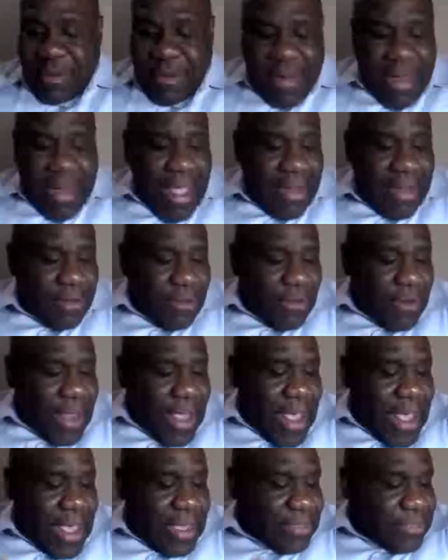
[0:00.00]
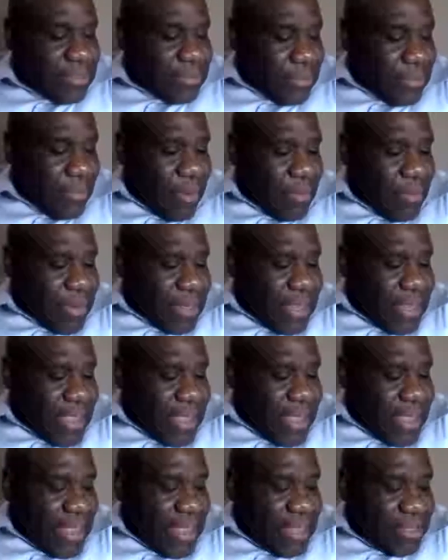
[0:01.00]
Not going to ask woman the
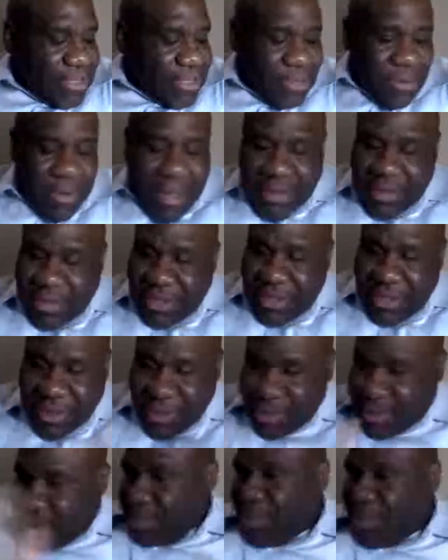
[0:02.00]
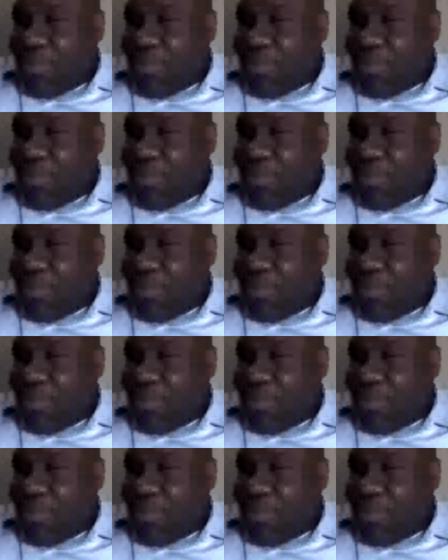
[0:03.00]
age, so I'll just move